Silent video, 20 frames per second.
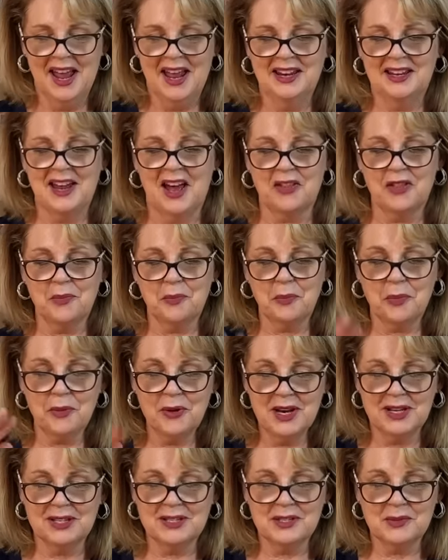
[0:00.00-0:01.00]
Now, the
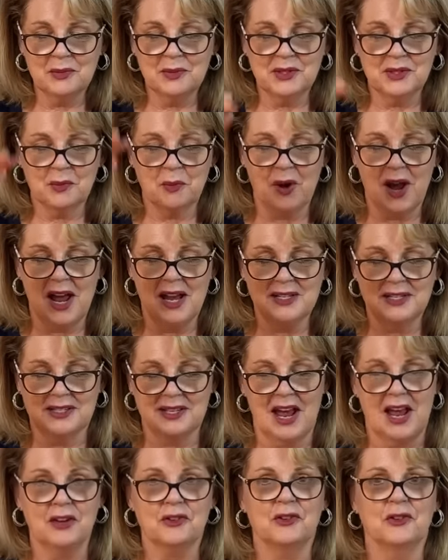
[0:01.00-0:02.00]
prince was away at
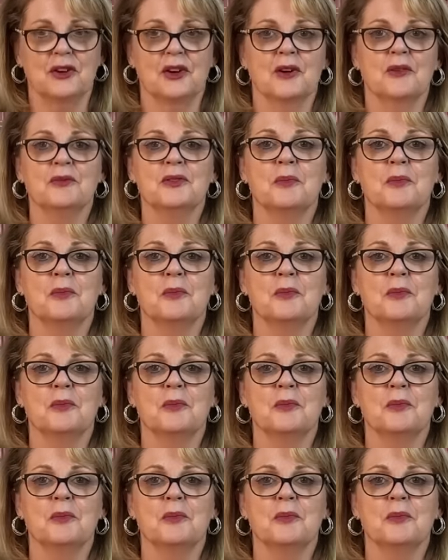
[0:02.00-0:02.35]
Sandringham.